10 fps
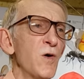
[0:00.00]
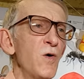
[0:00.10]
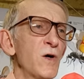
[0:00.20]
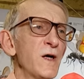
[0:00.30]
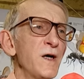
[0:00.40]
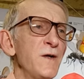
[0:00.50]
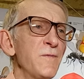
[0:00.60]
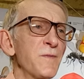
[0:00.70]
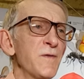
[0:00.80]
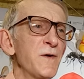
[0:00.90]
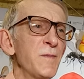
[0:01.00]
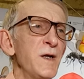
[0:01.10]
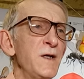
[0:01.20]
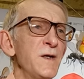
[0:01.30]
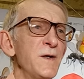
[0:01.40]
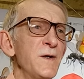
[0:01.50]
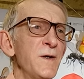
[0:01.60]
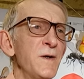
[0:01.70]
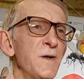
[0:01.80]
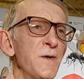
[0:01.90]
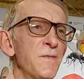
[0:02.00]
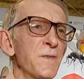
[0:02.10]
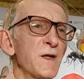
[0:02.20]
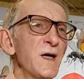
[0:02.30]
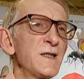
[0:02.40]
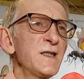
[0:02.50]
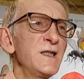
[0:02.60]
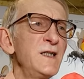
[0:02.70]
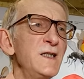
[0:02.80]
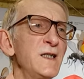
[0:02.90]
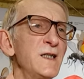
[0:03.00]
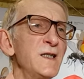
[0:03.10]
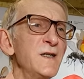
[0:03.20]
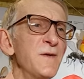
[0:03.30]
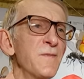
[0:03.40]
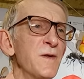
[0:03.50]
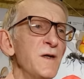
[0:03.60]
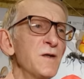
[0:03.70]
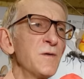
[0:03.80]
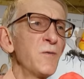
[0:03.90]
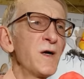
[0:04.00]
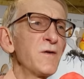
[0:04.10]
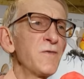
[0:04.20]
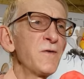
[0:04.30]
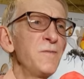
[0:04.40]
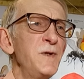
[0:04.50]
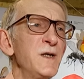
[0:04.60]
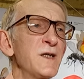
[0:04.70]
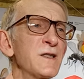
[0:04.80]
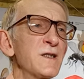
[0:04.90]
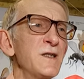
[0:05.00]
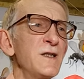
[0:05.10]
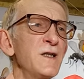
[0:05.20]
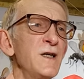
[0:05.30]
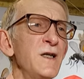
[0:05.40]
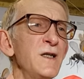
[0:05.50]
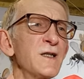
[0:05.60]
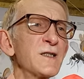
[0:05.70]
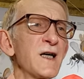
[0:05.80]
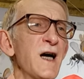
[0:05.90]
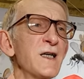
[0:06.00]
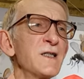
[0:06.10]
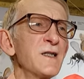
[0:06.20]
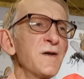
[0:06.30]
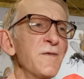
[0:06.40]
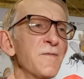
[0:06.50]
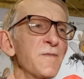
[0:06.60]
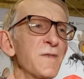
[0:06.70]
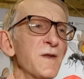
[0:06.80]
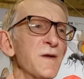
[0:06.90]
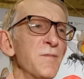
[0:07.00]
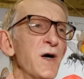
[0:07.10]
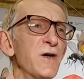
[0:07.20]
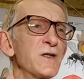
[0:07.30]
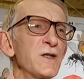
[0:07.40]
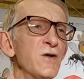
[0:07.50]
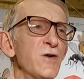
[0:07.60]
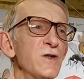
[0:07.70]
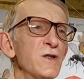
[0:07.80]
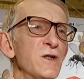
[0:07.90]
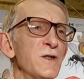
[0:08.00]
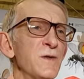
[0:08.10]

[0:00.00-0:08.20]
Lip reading: Okay, family, Chalcididae, one of the biggest in size parasitoids.